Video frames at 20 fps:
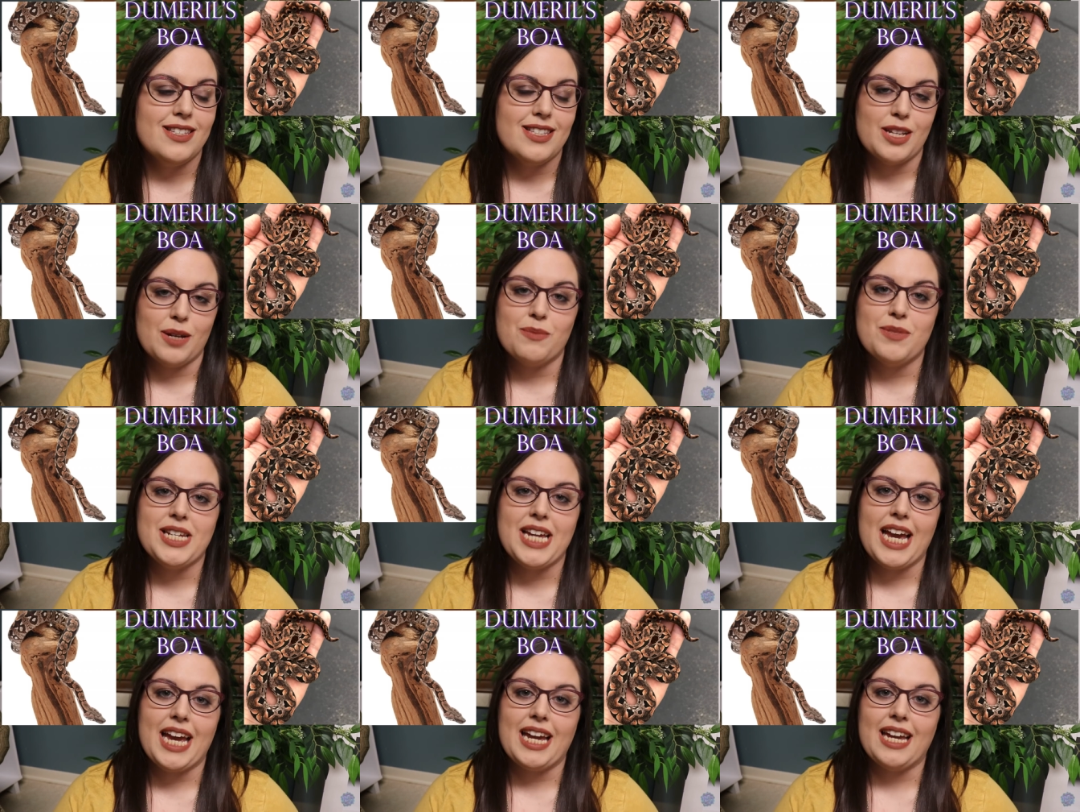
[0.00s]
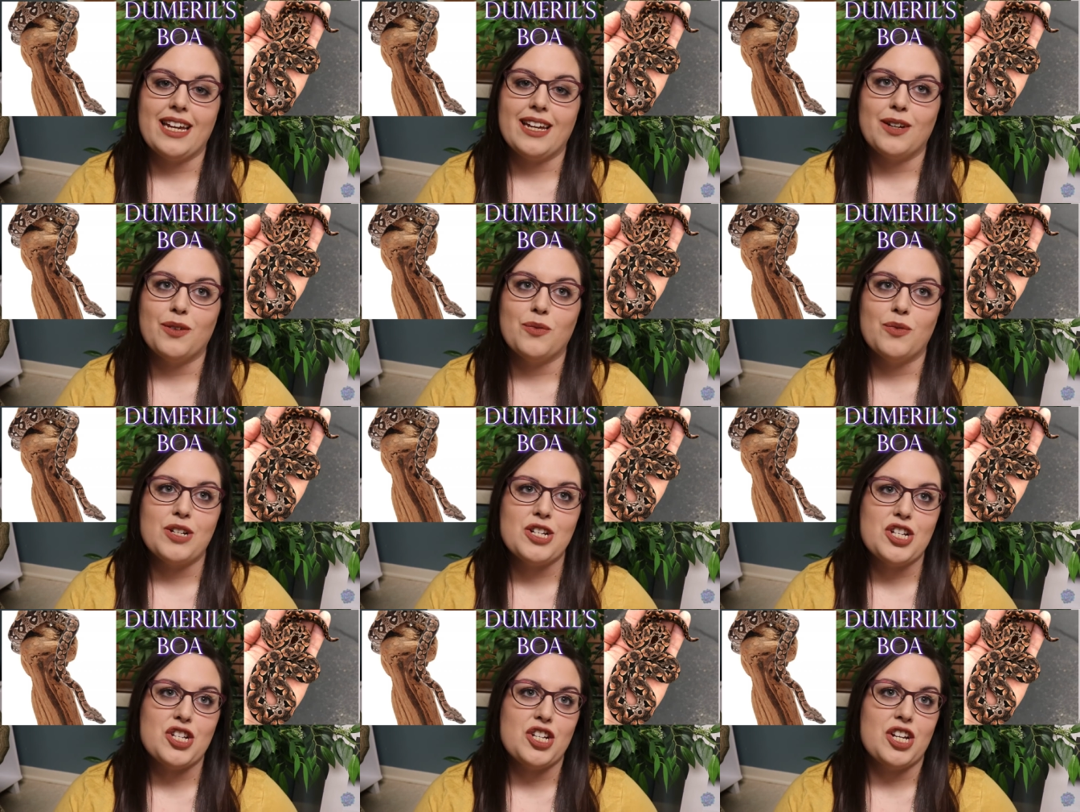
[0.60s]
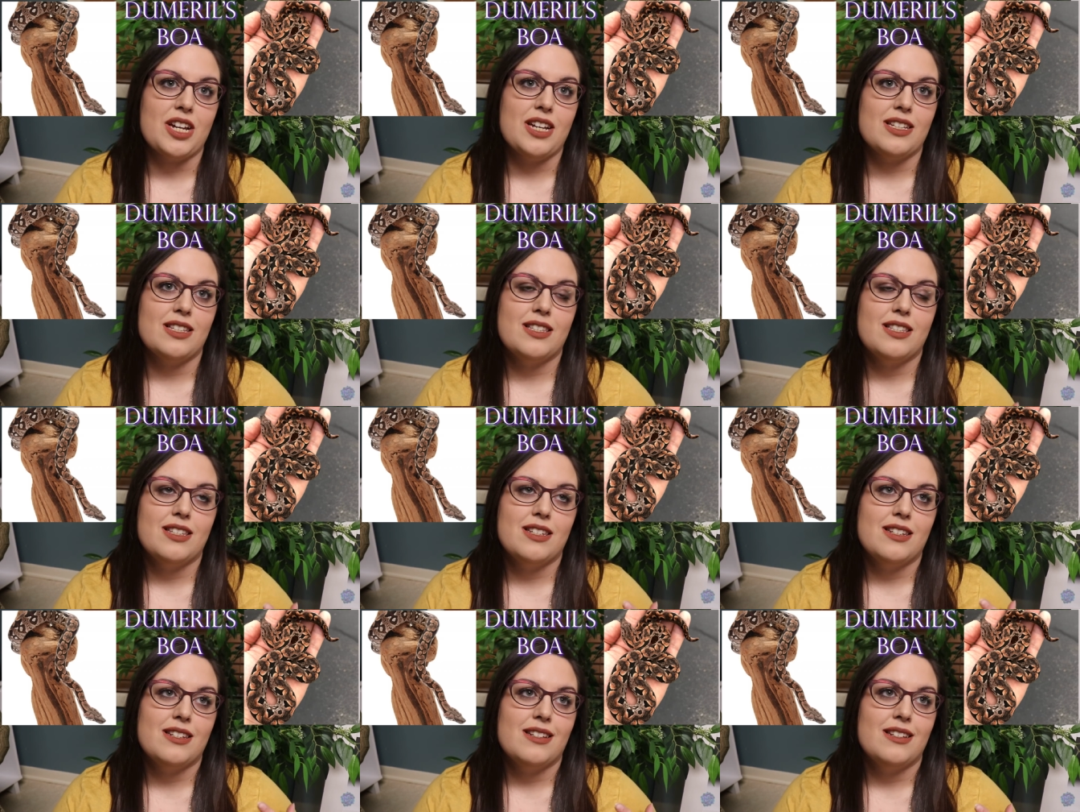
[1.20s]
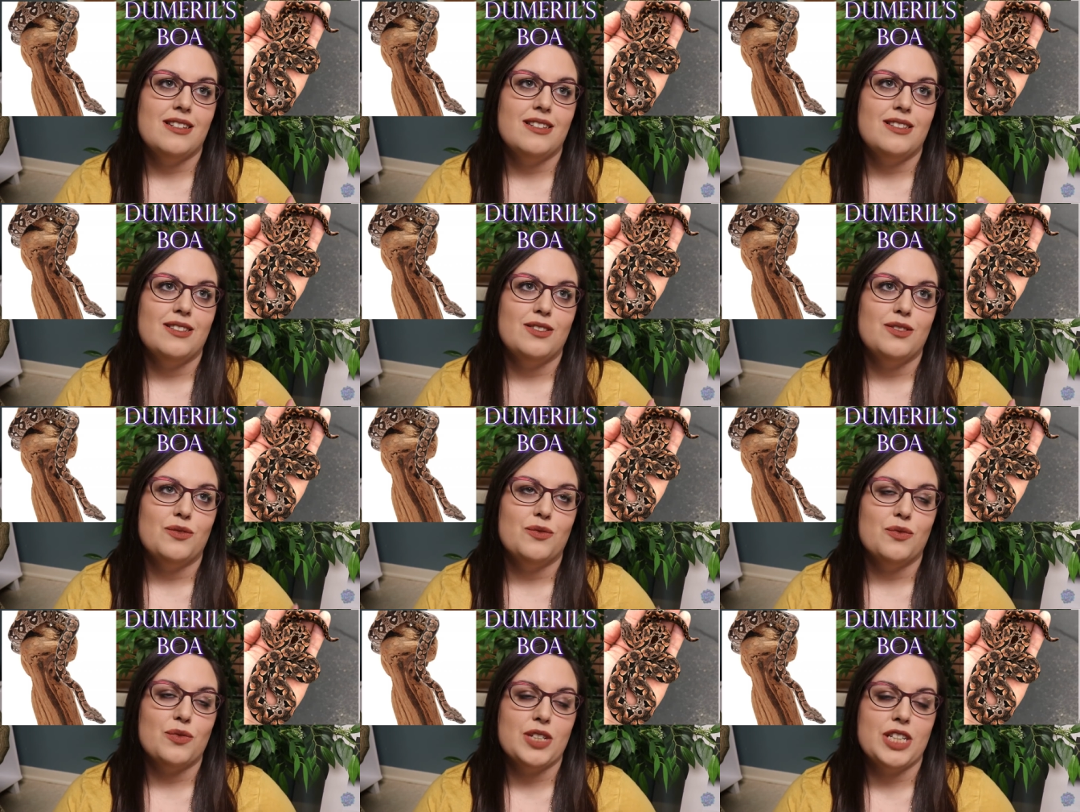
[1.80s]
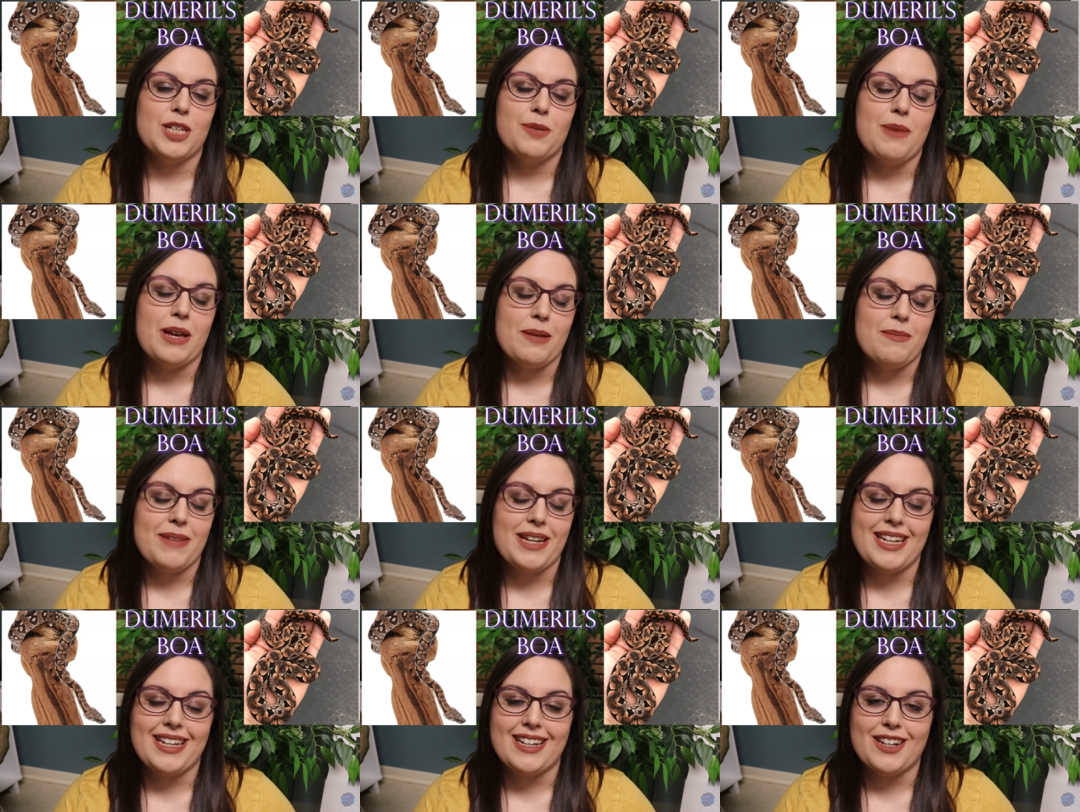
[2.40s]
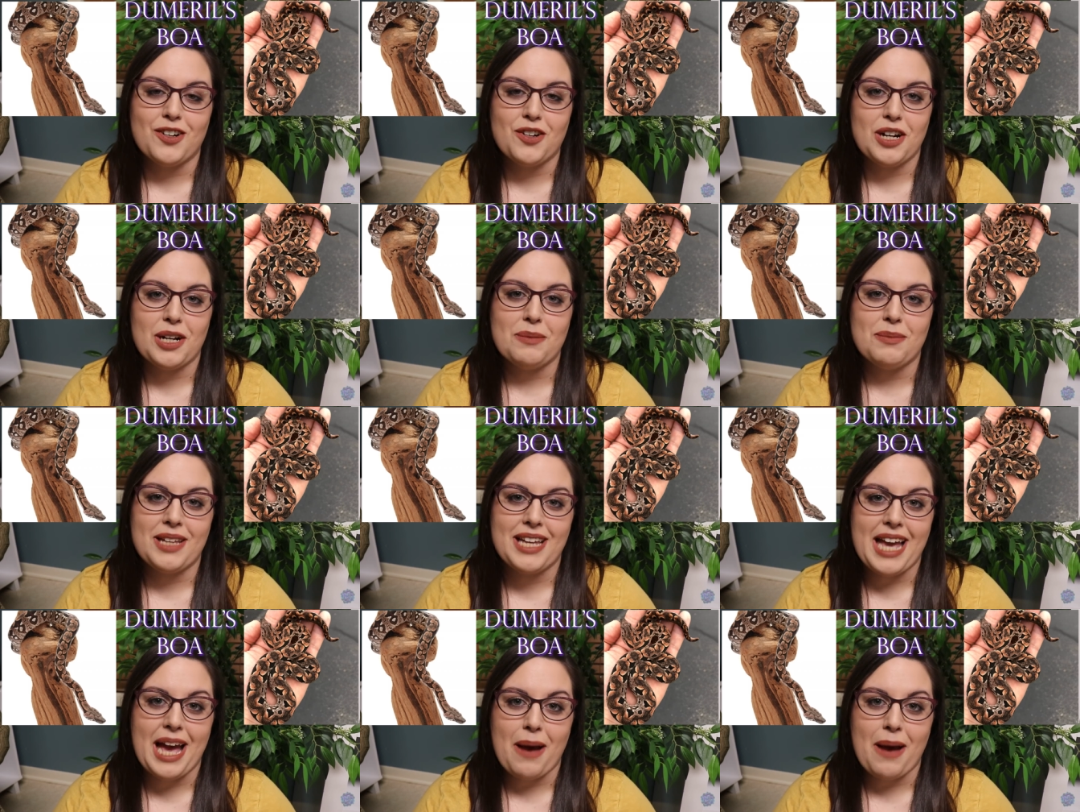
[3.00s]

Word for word: someday would just really make me incredibly